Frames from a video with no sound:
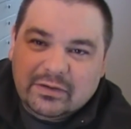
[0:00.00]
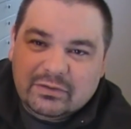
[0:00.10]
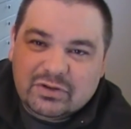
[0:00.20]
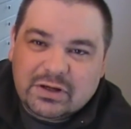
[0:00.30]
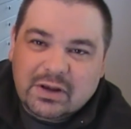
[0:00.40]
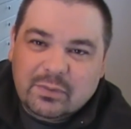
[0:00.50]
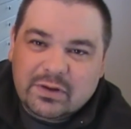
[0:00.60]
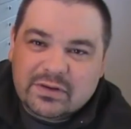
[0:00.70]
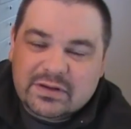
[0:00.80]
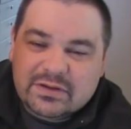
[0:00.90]
should get one
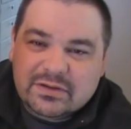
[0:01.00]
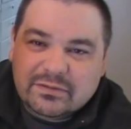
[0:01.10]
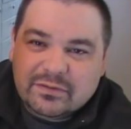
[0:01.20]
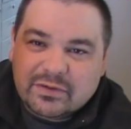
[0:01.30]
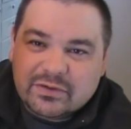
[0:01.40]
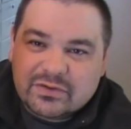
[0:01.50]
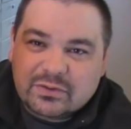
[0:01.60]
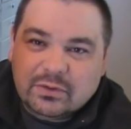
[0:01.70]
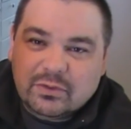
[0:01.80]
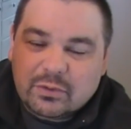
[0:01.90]
of these if the
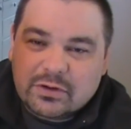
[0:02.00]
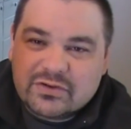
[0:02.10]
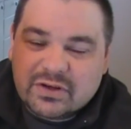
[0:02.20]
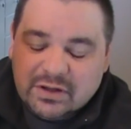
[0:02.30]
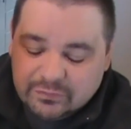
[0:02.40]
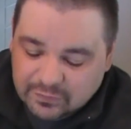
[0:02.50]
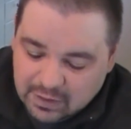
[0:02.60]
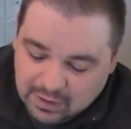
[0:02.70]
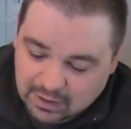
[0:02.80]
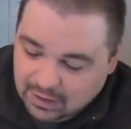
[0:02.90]
store orders enough.
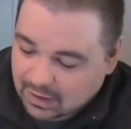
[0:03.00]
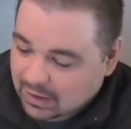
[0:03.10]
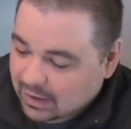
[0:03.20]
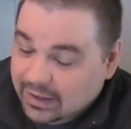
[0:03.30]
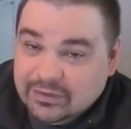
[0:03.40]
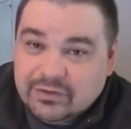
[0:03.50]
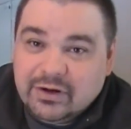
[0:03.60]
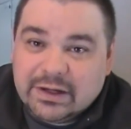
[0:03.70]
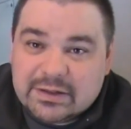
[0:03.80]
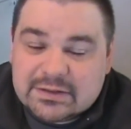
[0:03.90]
And the
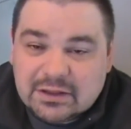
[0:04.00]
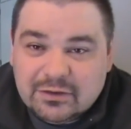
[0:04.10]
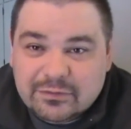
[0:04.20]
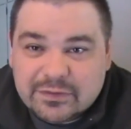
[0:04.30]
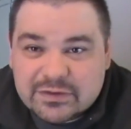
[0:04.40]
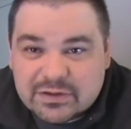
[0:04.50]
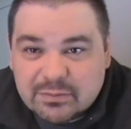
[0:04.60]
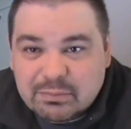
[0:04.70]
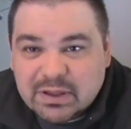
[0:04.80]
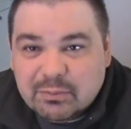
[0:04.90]
dragon itself is
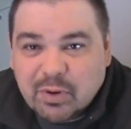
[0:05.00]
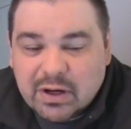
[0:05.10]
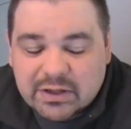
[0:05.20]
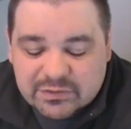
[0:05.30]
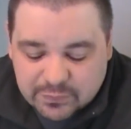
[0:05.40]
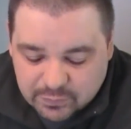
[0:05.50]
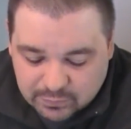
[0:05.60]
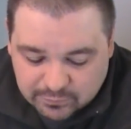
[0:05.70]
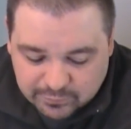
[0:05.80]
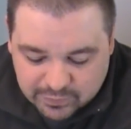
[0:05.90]
the big prize for
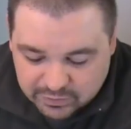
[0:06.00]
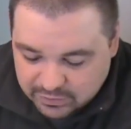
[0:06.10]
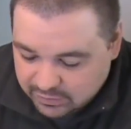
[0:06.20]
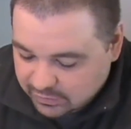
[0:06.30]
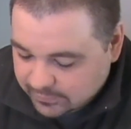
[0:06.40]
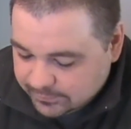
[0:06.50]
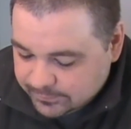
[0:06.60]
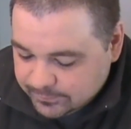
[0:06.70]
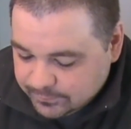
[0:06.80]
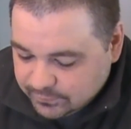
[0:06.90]
the
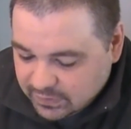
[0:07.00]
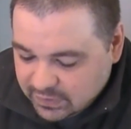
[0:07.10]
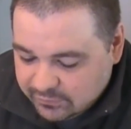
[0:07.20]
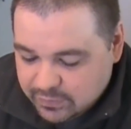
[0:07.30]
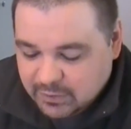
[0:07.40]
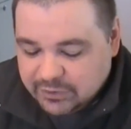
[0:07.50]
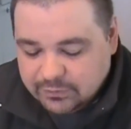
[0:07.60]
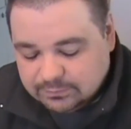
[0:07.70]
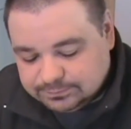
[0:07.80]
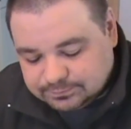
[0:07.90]

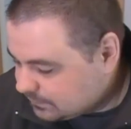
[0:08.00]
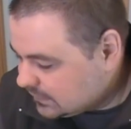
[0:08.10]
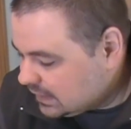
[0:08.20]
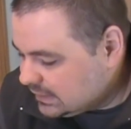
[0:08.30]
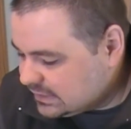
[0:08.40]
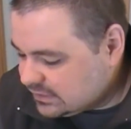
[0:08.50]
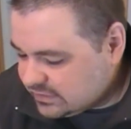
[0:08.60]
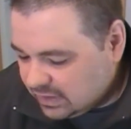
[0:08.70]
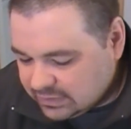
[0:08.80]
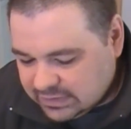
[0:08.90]
month. I think it's a
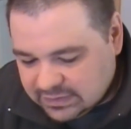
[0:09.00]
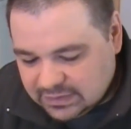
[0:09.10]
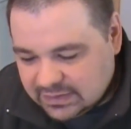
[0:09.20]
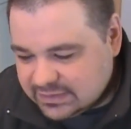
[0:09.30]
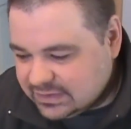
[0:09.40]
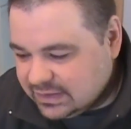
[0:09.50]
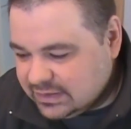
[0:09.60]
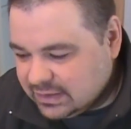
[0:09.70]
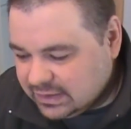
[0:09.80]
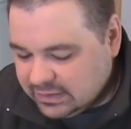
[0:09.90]
solid kit, like I said.
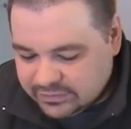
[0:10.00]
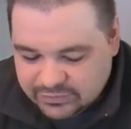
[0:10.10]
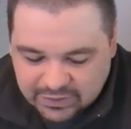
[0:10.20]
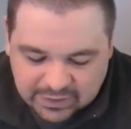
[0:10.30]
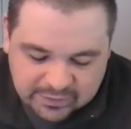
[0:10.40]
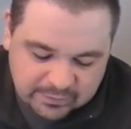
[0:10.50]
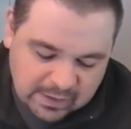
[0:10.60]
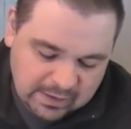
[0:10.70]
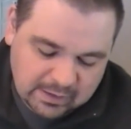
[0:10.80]
Not keen on the dragon.